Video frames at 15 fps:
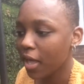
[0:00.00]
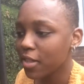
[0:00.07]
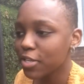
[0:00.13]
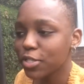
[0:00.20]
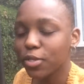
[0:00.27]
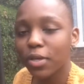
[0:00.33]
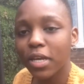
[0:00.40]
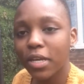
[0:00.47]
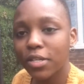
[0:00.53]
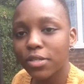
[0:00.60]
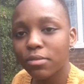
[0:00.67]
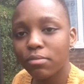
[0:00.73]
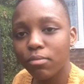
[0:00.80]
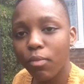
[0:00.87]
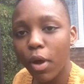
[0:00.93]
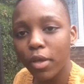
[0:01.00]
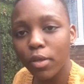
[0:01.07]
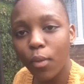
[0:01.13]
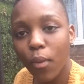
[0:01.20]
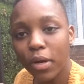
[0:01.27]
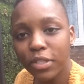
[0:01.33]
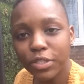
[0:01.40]
Let's look at where
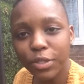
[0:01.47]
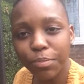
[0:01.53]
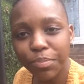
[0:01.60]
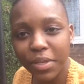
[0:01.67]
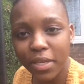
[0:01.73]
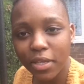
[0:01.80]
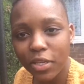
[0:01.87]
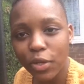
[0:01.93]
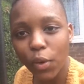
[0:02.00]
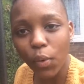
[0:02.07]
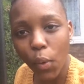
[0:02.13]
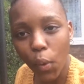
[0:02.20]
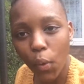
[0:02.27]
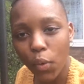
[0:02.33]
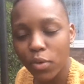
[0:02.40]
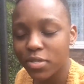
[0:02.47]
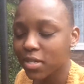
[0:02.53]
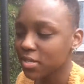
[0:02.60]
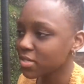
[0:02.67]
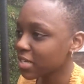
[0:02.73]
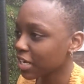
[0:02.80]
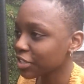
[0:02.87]
you want to be, your goals,
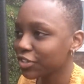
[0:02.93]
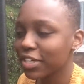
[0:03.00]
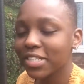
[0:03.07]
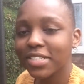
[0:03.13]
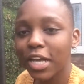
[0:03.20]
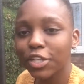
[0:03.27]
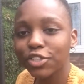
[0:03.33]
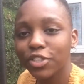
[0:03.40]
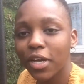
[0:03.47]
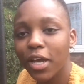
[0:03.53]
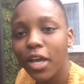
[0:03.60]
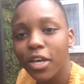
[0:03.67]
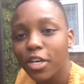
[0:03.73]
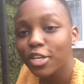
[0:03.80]
etc., etc.